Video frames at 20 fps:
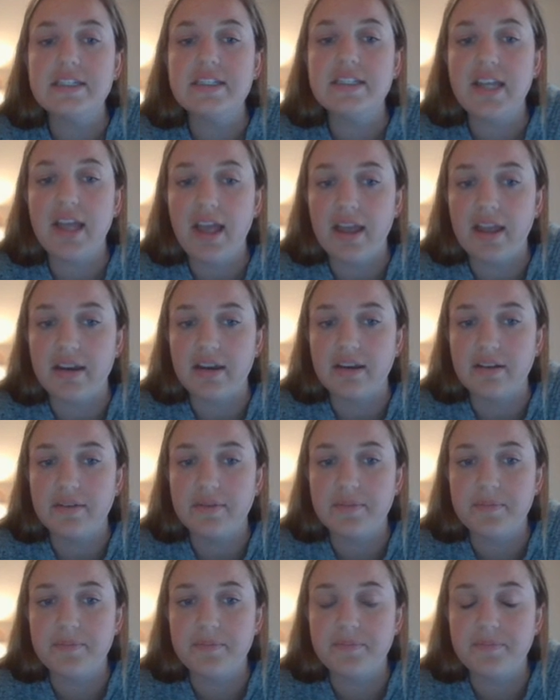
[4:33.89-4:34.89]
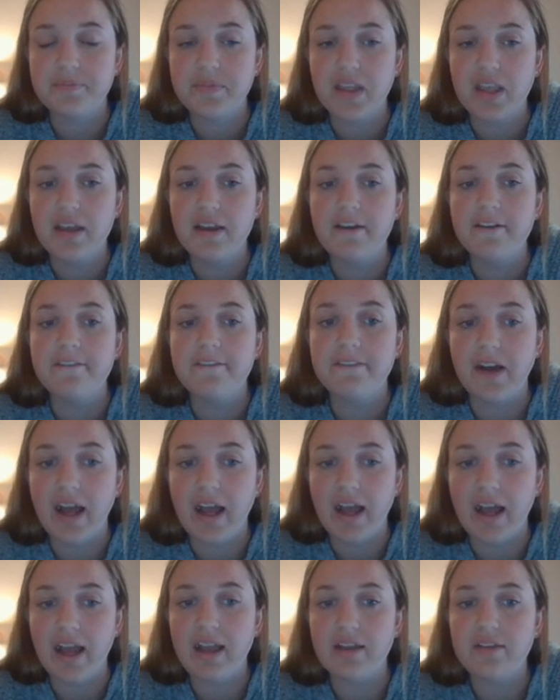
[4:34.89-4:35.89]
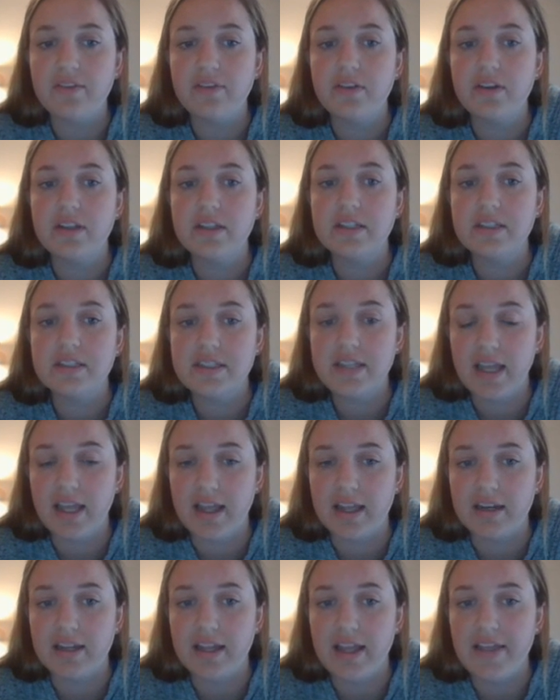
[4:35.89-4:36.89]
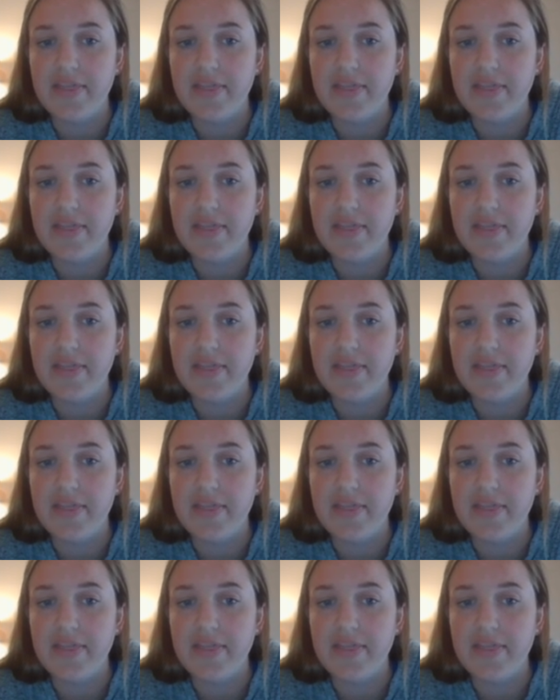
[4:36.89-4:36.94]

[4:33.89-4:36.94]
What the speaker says: 10, 5, 10.